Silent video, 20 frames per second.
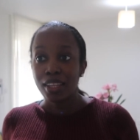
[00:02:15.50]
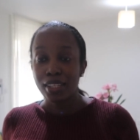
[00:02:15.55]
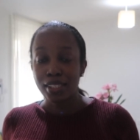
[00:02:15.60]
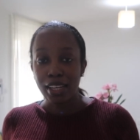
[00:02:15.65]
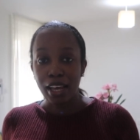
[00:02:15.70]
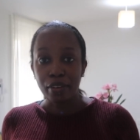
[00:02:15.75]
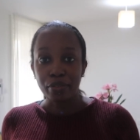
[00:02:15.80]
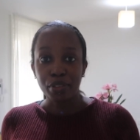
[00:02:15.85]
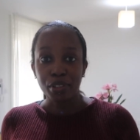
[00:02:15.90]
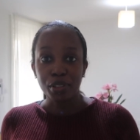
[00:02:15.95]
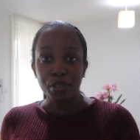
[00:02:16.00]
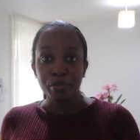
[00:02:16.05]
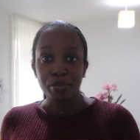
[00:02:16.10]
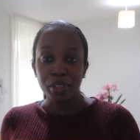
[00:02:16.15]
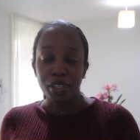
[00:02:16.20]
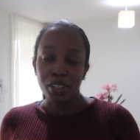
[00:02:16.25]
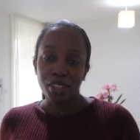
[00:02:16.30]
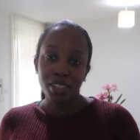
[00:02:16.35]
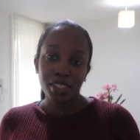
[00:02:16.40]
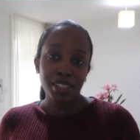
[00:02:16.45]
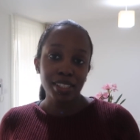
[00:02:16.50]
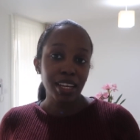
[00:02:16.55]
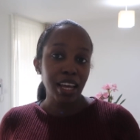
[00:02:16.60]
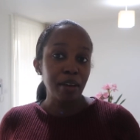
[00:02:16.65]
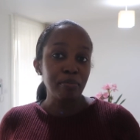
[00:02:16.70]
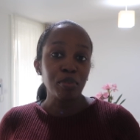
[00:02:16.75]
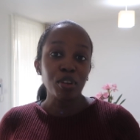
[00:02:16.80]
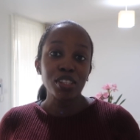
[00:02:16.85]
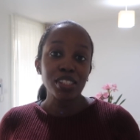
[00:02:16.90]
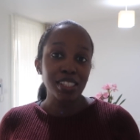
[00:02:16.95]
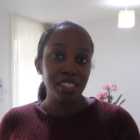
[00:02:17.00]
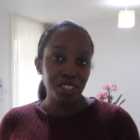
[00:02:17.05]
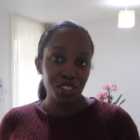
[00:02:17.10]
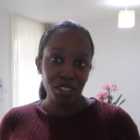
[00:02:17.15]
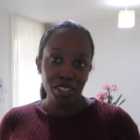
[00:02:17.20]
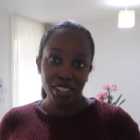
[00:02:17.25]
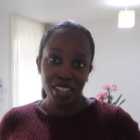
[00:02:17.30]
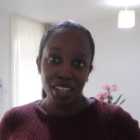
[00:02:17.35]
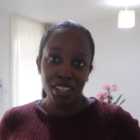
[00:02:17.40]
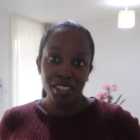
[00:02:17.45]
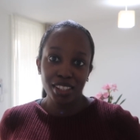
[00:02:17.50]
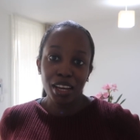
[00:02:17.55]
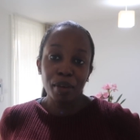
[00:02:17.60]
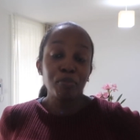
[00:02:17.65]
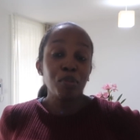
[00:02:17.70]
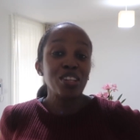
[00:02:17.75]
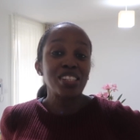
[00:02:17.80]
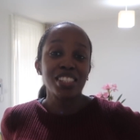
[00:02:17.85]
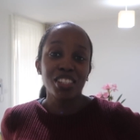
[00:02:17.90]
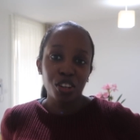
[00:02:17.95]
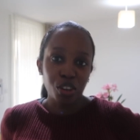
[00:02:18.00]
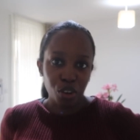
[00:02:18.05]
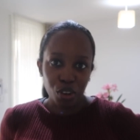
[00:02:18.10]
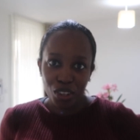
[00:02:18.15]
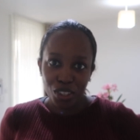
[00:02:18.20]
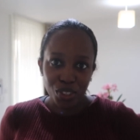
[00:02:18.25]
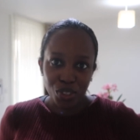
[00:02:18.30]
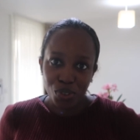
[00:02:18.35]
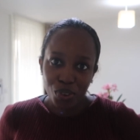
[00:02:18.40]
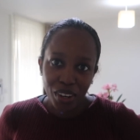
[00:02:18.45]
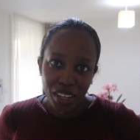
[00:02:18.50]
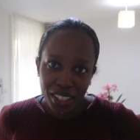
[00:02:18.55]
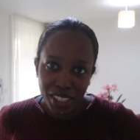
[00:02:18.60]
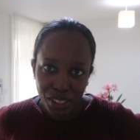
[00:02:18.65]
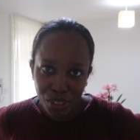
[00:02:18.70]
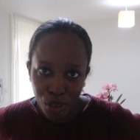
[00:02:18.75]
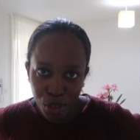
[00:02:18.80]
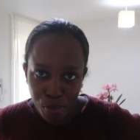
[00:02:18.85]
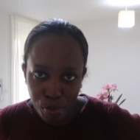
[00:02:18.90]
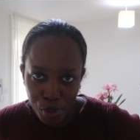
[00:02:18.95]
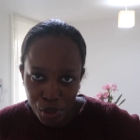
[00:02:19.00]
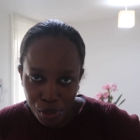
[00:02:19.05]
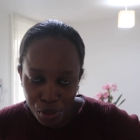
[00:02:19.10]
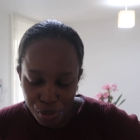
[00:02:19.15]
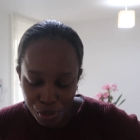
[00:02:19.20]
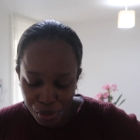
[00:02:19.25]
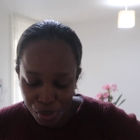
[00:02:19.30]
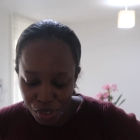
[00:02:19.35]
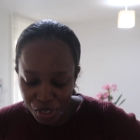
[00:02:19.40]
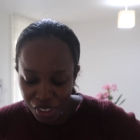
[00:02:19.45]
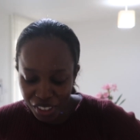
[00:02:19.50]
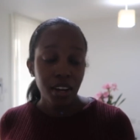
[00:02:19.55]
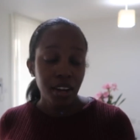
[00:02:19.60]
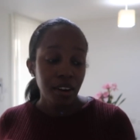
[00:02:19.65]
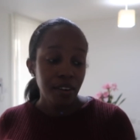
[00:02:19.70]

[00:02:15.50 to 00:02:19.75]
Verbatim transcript: this afternoon because I'm not interested. I'm not in a hurry to go and eat hospital food.